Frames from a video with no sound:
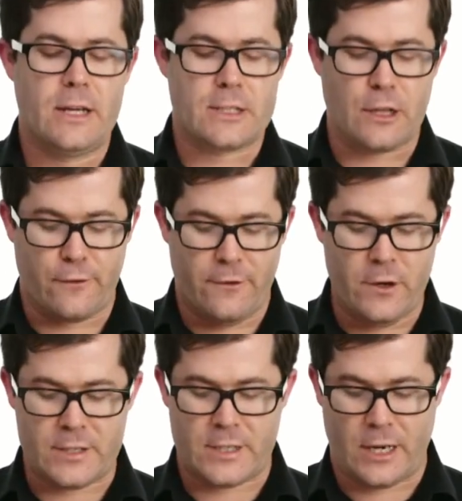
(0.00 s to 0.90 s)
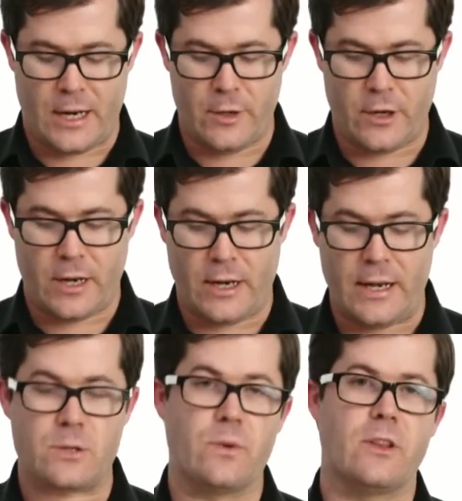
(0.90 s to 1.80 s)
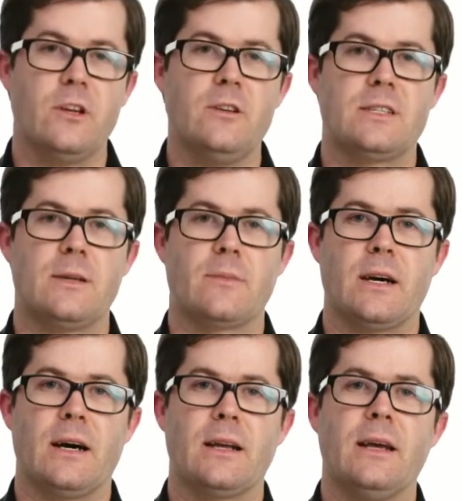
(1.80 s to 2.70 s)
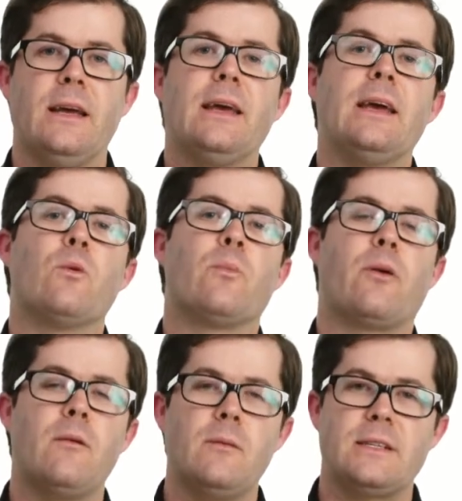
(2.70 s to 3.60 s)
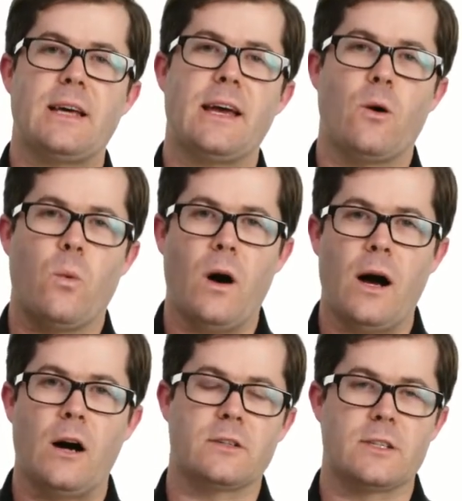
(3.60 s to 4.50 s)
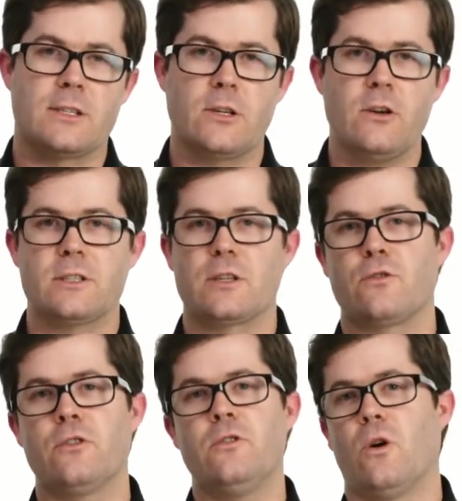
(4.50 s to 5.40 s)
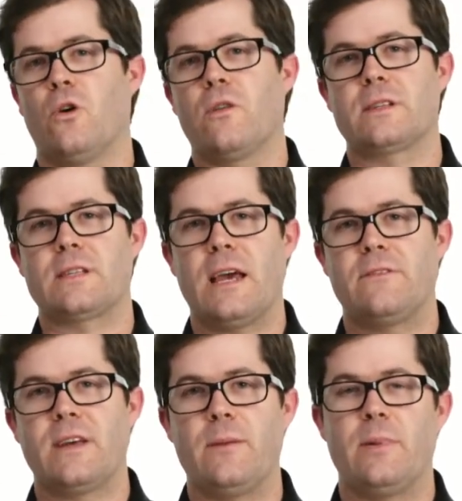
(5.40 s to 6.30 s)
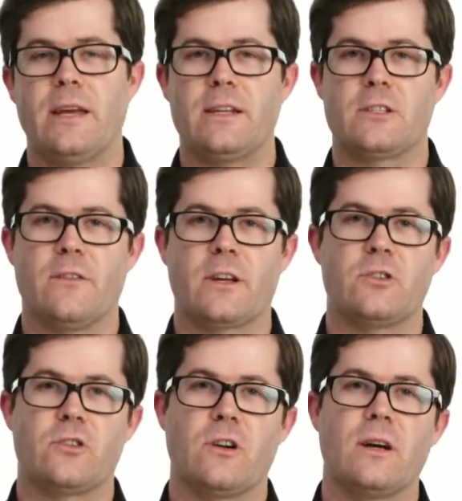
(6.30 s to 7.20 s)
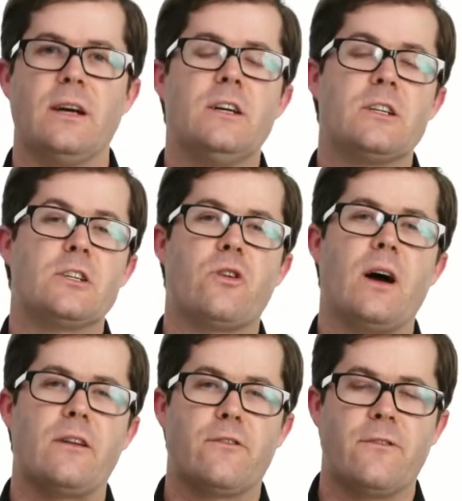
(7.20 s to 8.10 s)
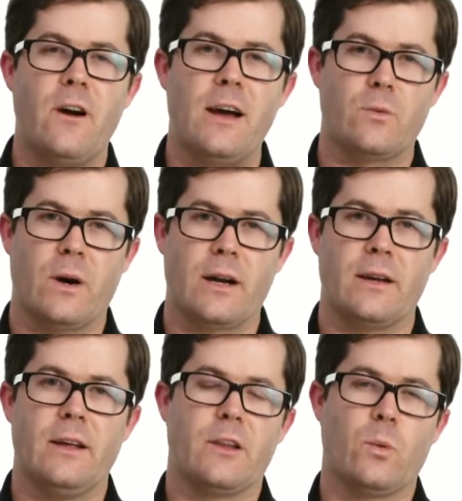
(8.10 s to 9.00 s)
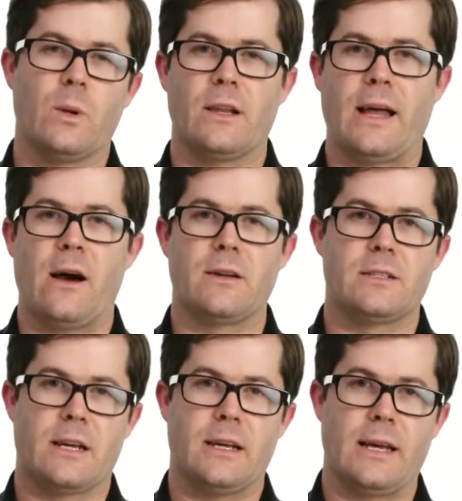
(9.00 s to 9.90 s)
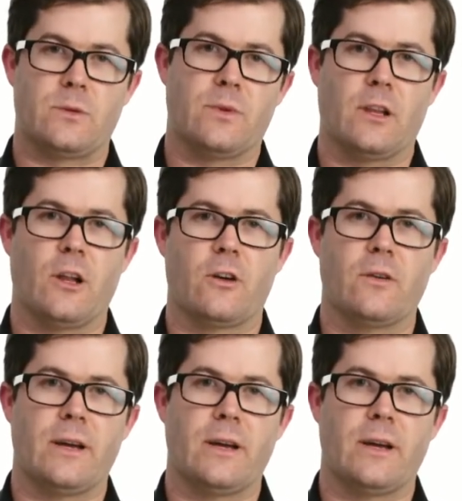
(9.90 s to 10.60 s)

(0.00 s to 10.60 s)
So the first time you connect with a new SIM card, it will probably take a while to search through all the saved APNs on the controller to try and find one that will allow it to connect with a local